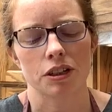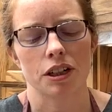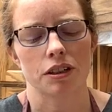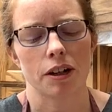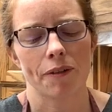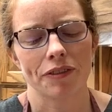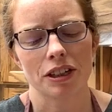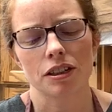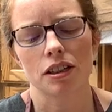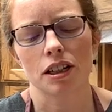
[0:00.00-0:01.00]
it tastes like
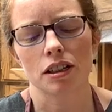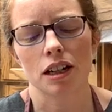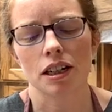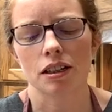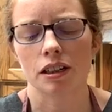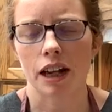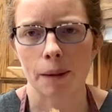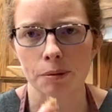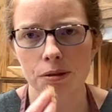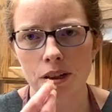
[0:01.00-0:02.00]
because it's got the dates and the
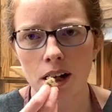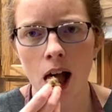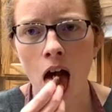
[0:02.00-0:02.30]
apples in it.